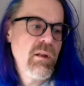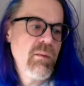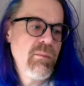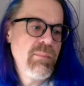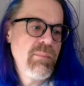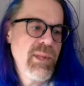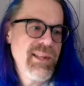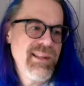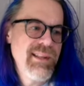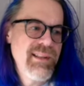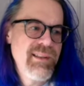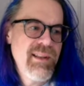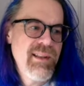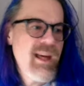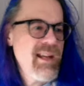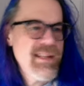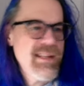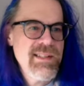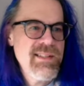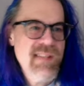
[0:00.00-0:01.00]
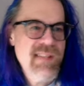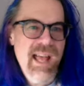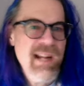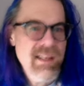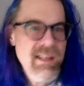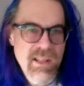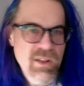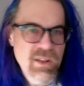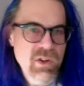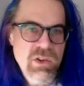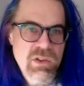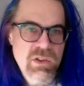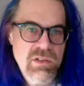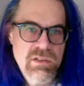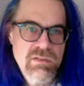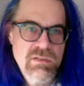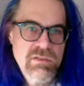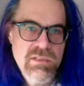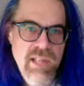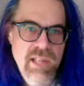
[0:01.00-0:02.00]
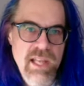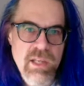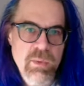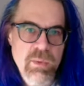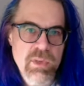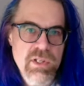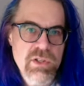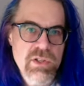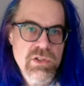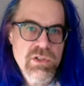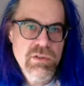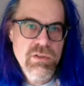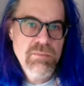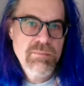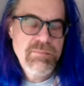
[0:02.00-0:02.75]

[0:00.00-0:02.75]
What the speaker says: but not in technical language,